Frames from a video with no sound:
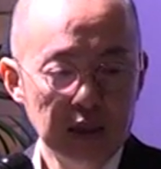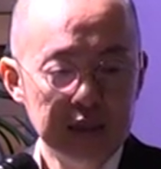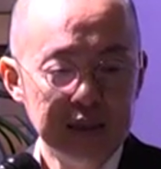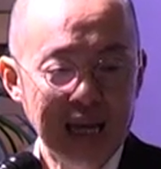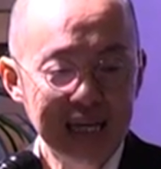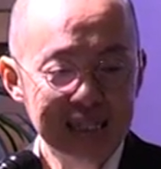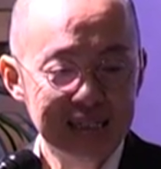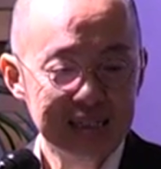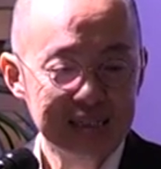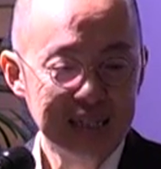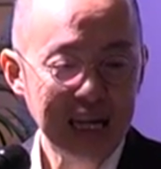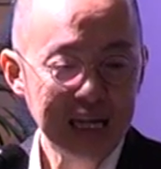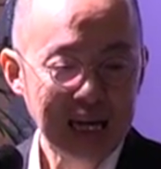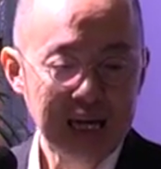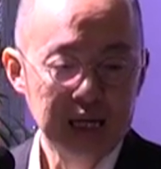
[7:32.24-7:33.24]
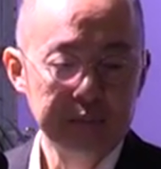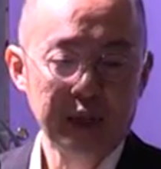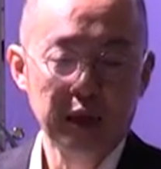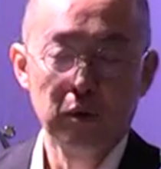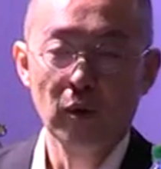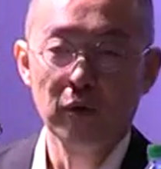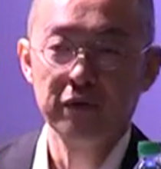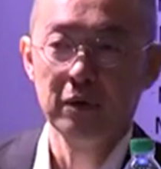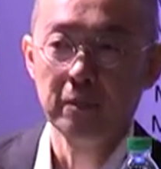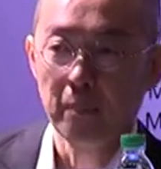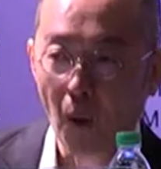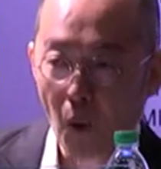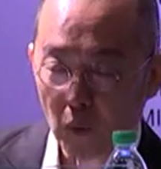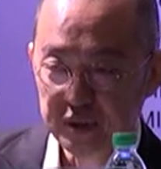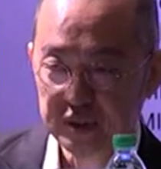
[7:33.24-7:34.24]
There is sustained economic
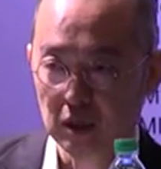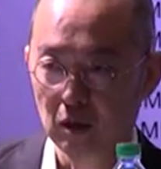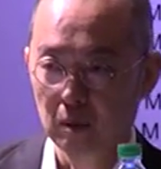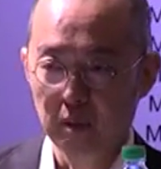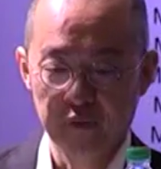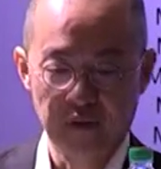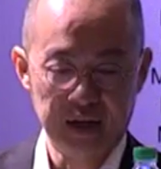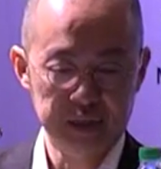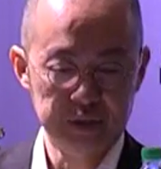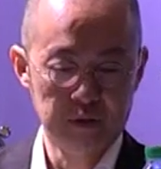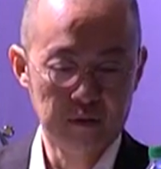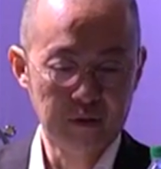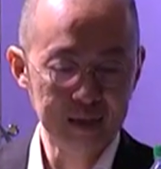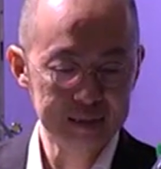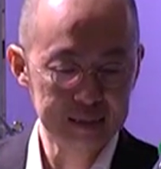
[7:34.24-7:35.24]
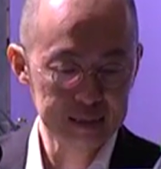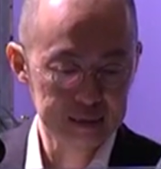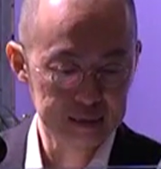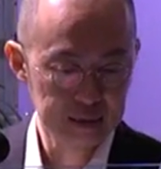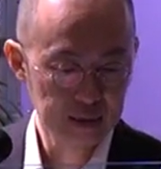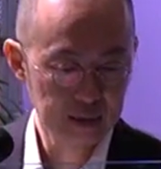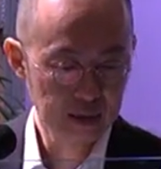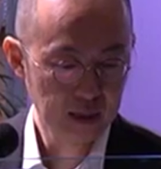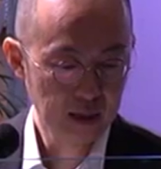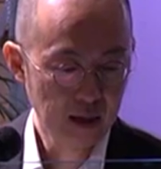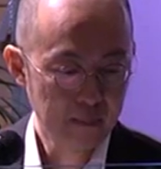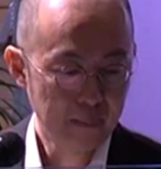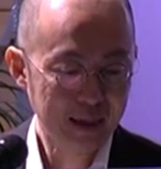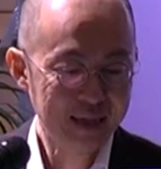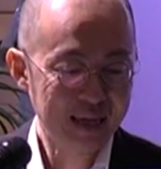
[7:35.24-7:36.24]
growth post-global financial crisis,
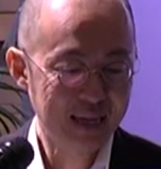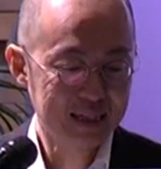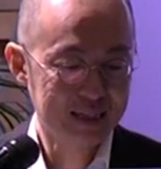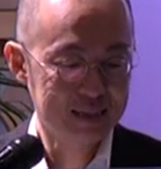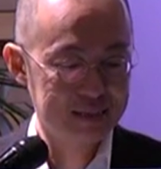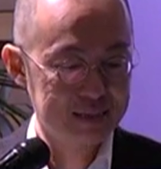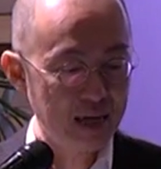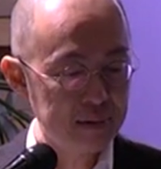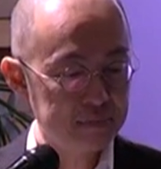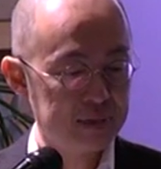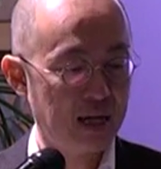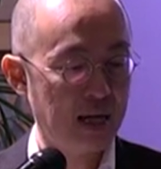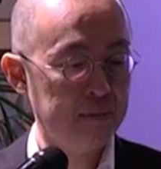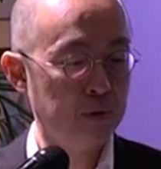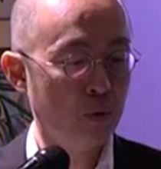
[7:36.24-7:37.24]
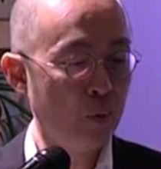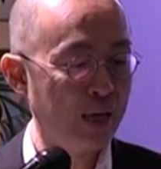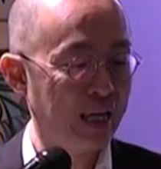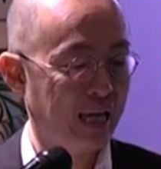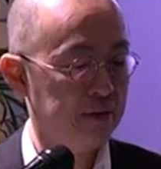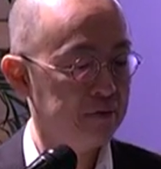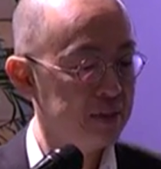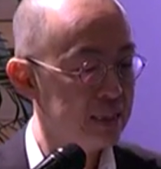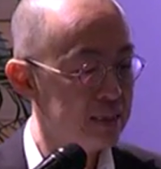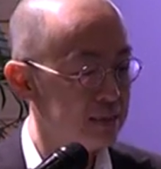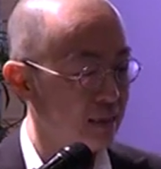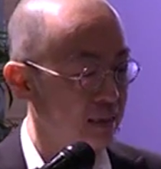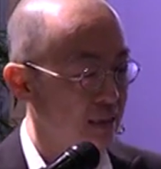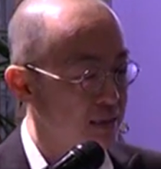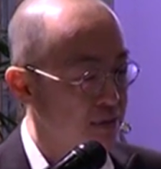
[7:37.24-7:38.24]
but yet at the same time, the weak
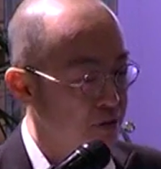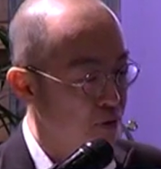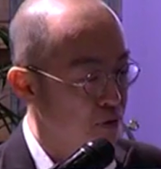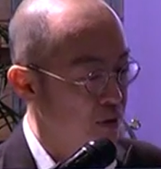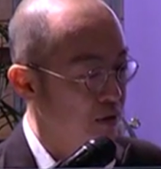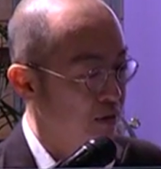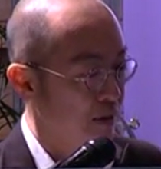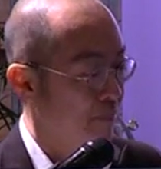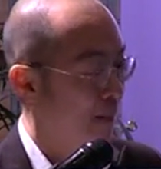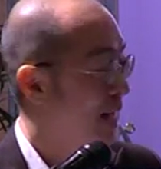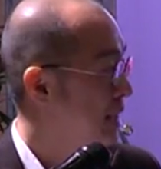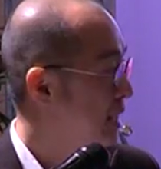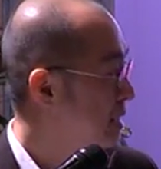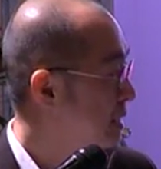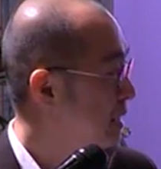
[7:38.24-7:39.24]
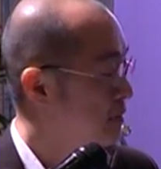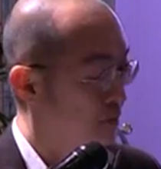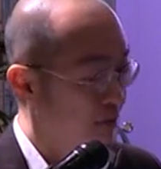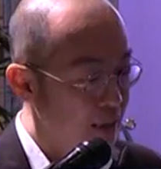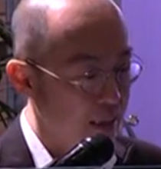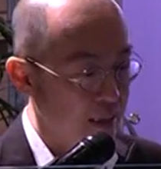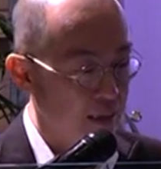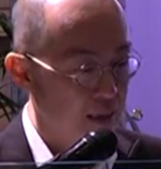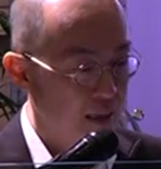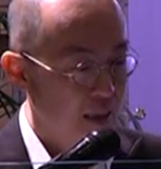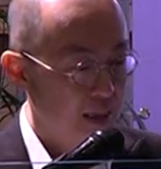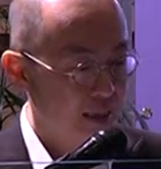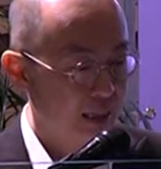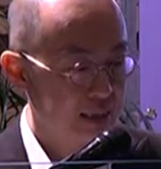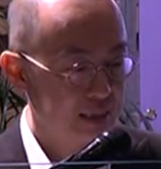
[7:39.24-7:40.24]
governance and institutional capacity really,
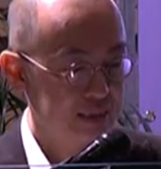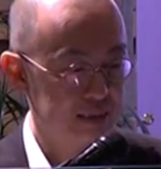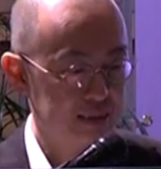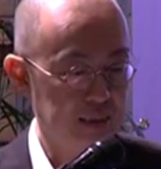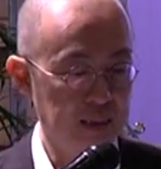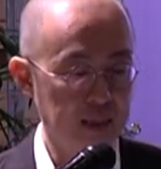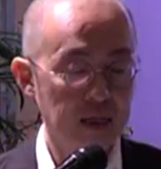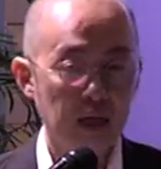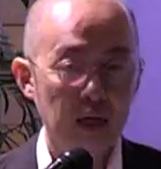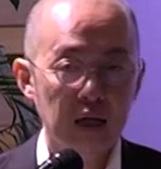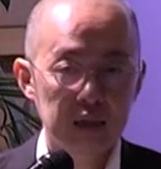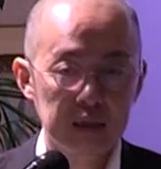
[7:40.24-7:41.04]
that is the